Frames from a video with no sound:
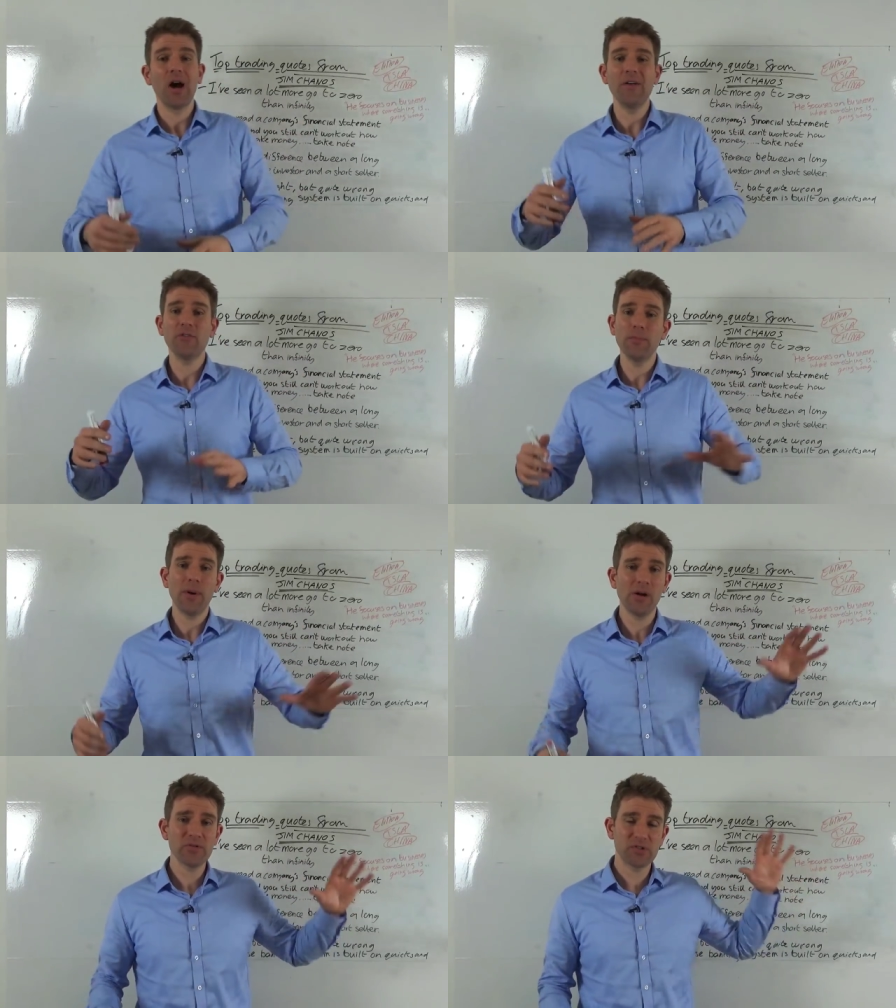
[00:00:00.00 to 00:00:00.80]
I've
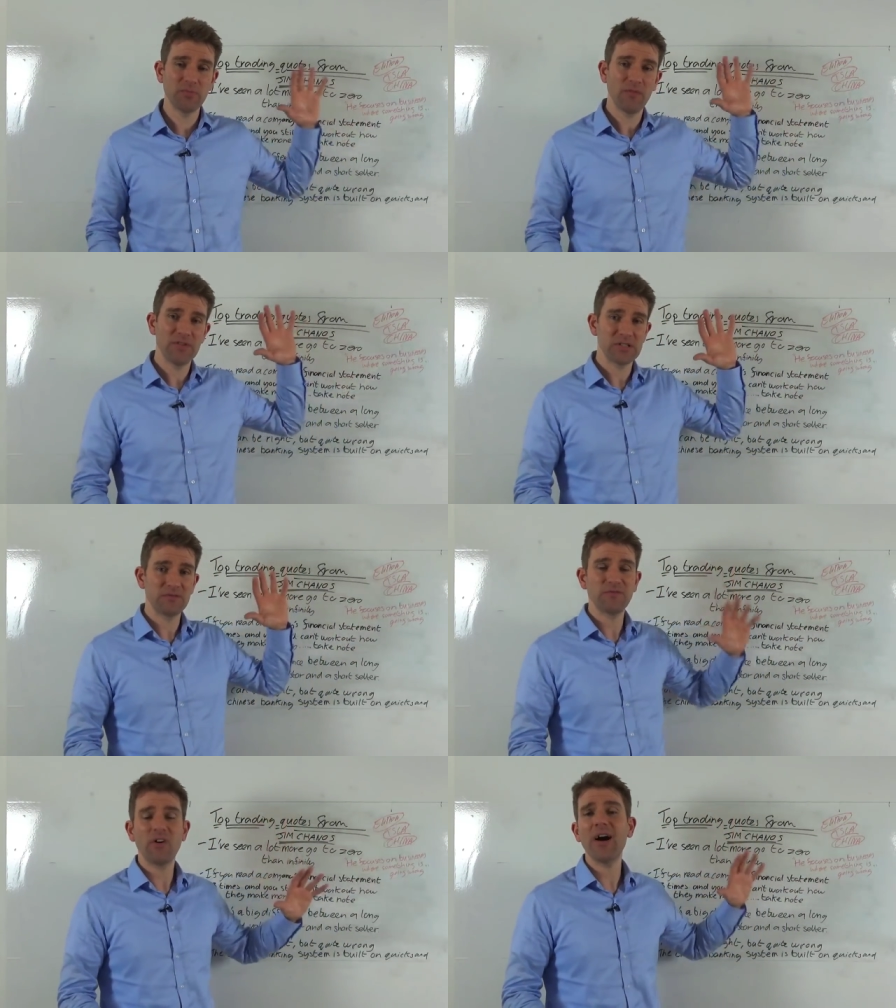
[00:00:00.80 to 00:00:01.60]
compiled some of his
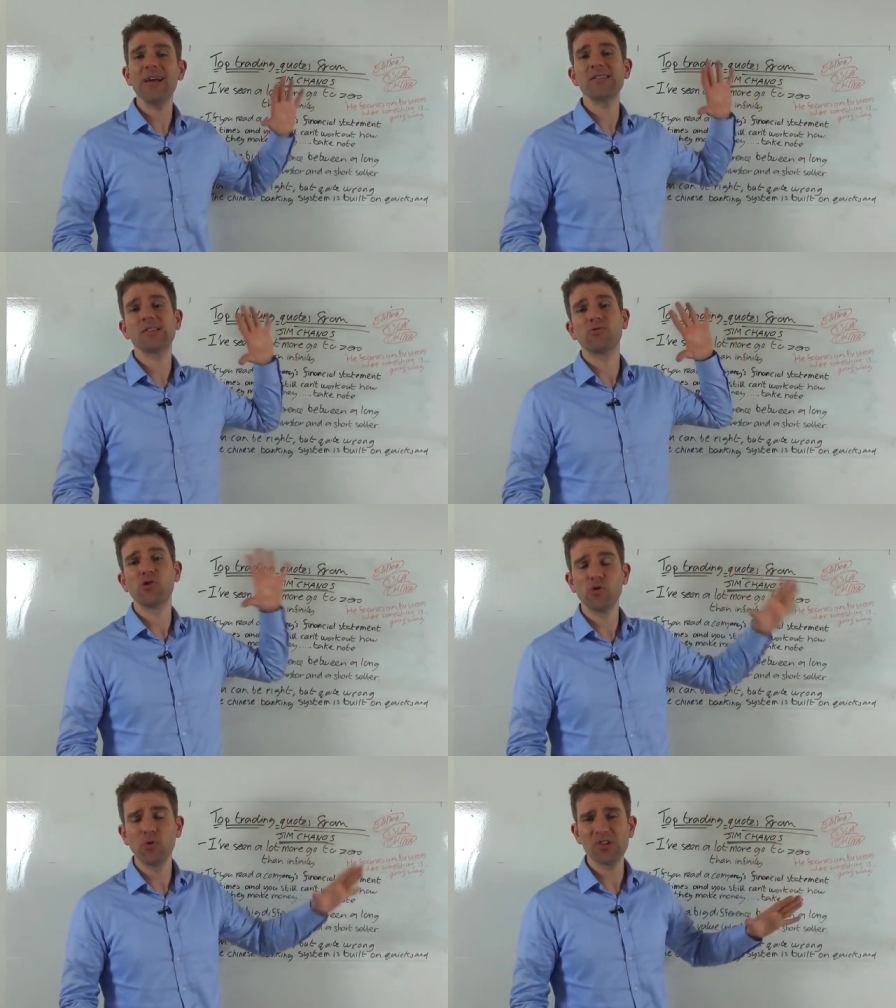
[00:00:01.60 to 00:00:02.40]
advice on
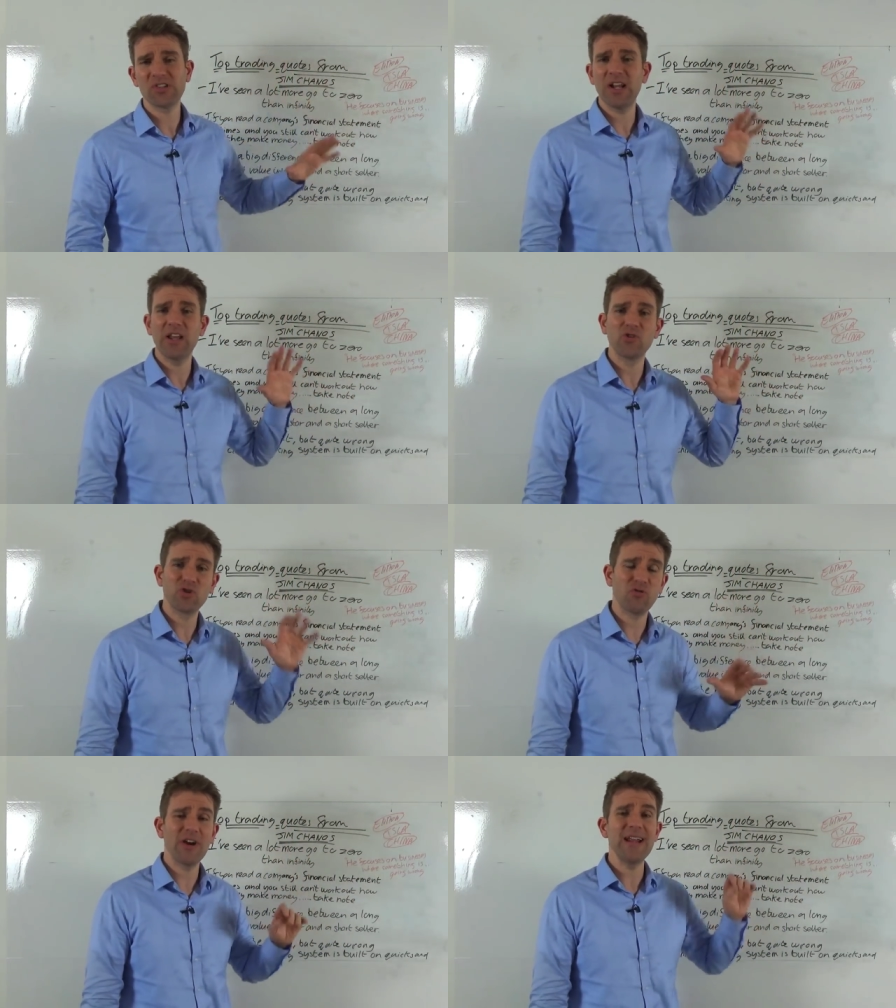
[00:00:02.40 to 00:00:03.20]
short selling and
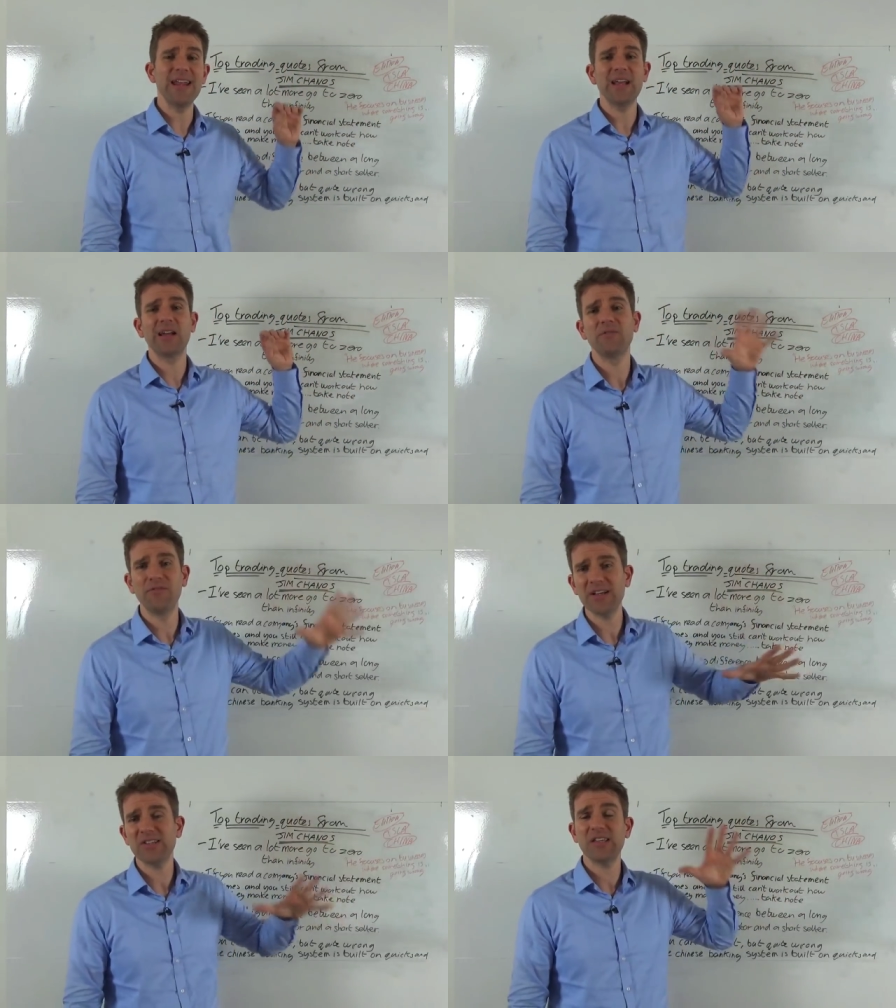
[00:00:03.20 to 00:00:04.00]
trading and
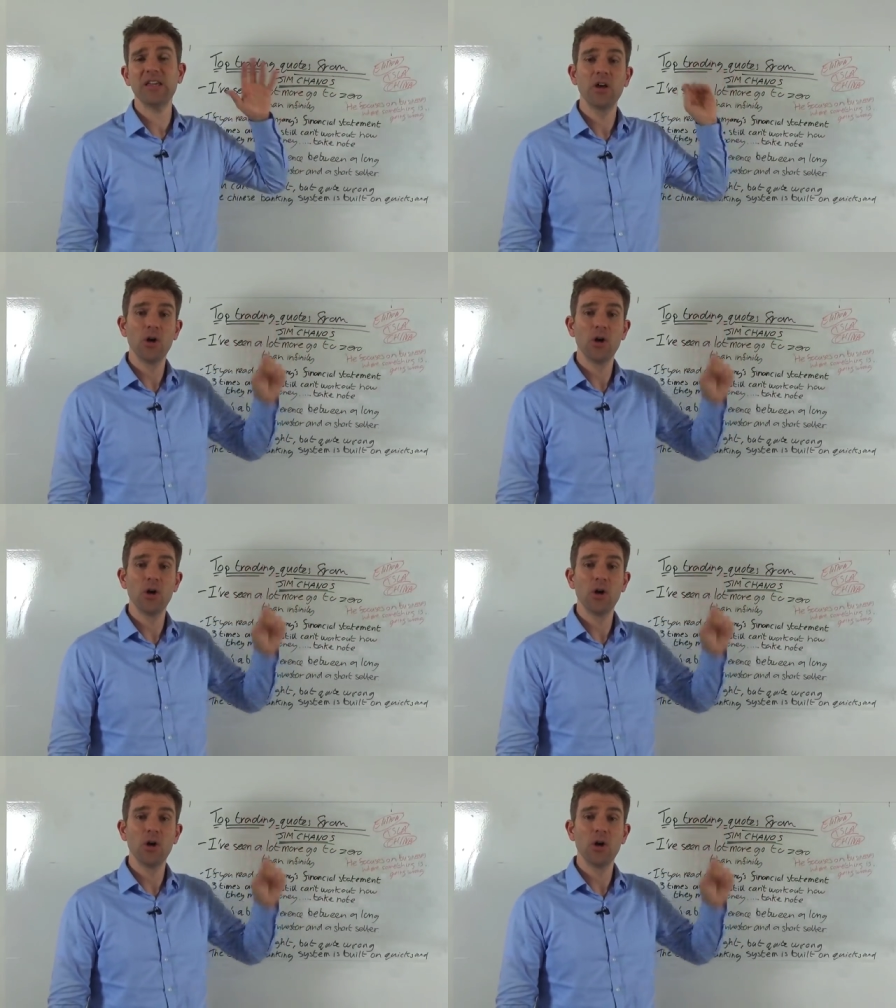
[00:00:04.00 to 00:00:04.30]
investing,